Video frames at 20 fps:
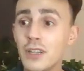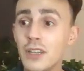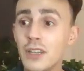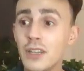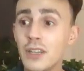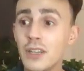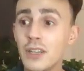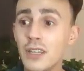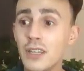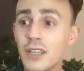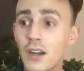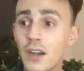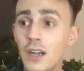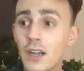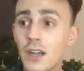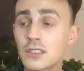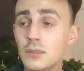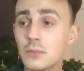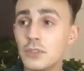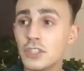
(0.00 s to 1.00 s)
really
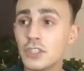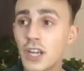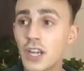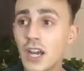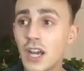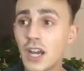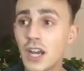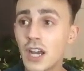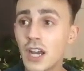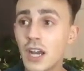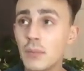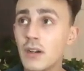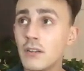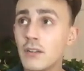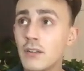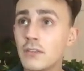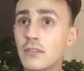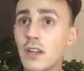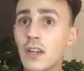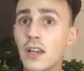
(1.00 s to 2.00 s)
awesome job
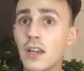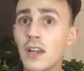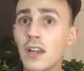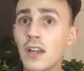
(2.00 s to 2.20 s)
of